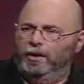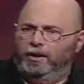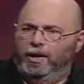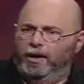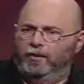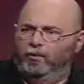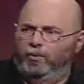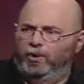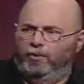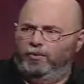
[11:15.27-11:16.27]
again
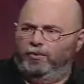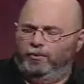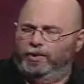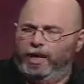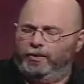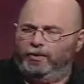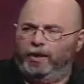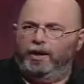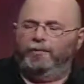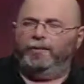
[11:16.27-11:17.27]
with without a
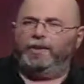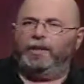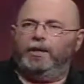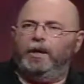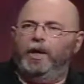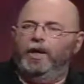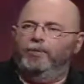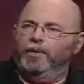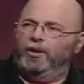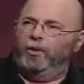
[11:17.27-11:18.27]
triumphal scene,
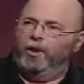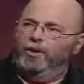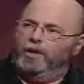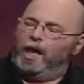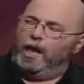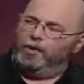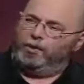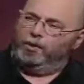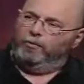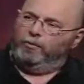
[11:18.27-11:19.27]
but all the
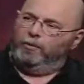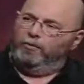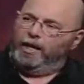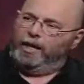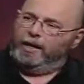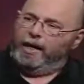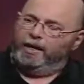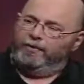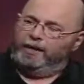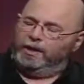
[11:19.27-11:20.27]
costumes were made
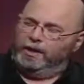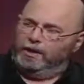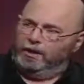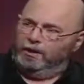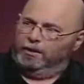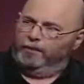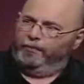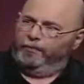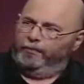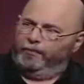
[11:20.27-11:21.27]
out of CDs.